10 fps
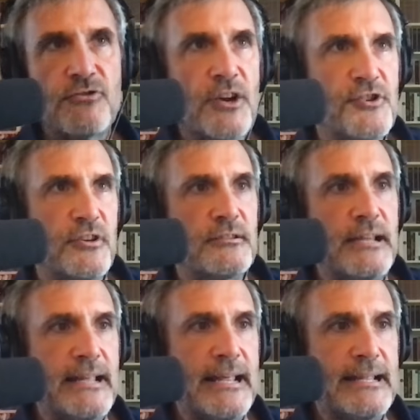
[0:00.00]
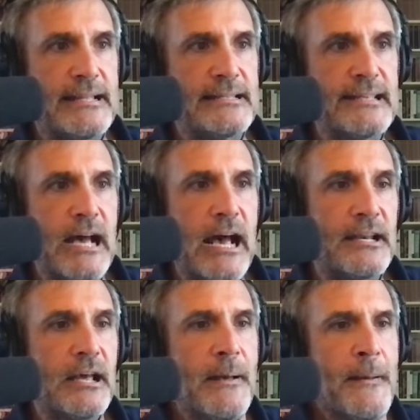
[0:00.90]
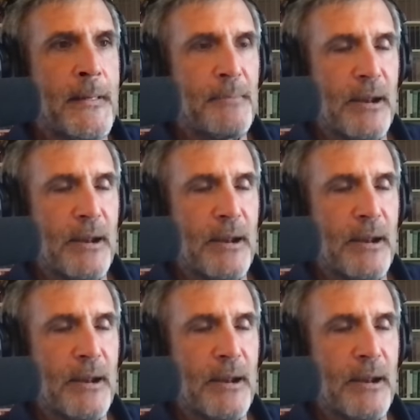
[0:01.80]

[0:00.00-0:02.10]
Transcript: of instruction in, in, inside.